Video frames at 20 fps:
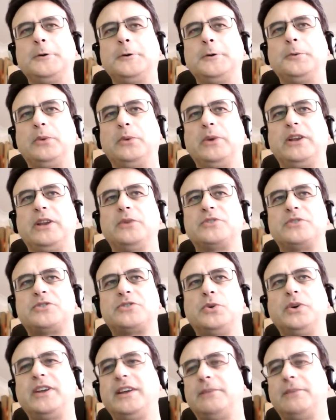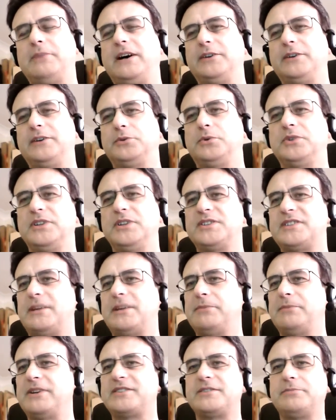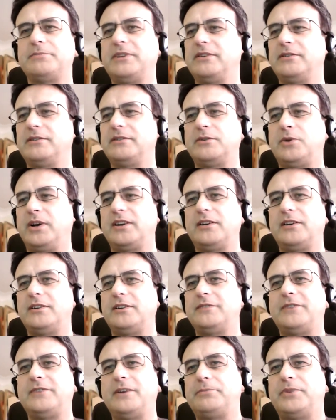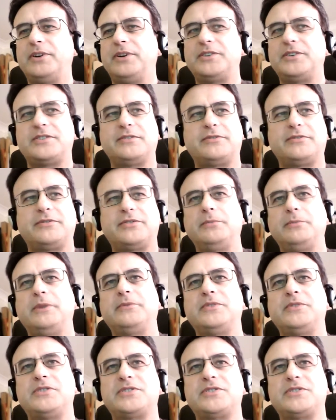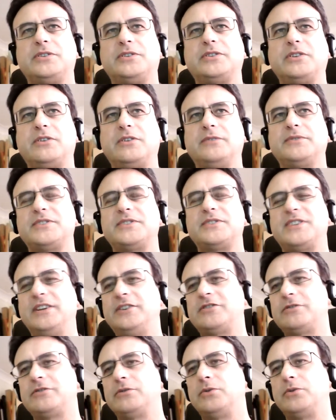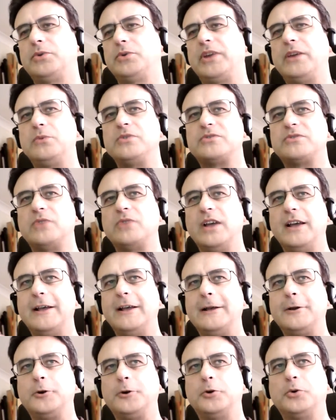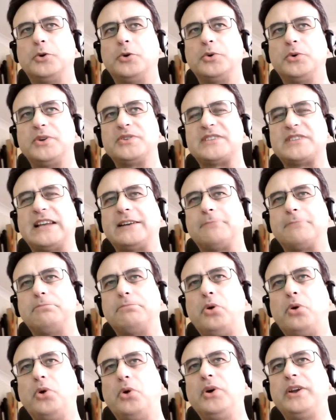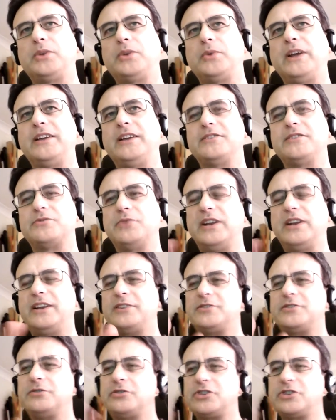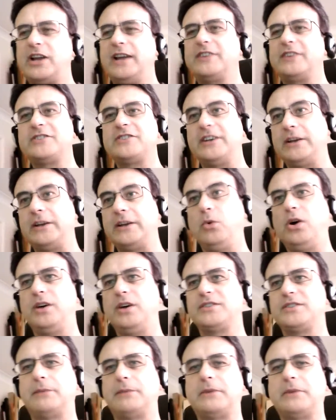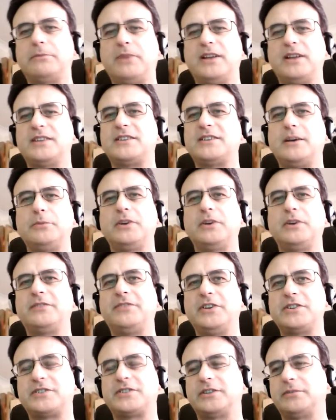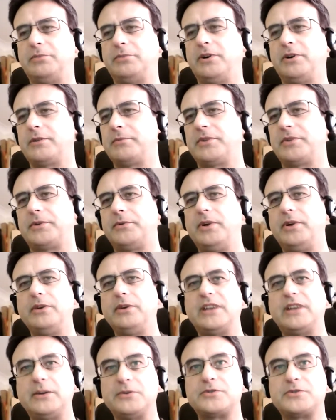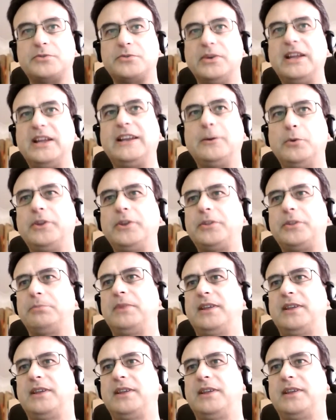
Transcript: When he was talking about all this, I must have been on quite a low vibration for him even to start the conversation, or he was at a point where he was ready to change, and he was. I mean, by the time we had finished at the bottom of the road, he was really with me.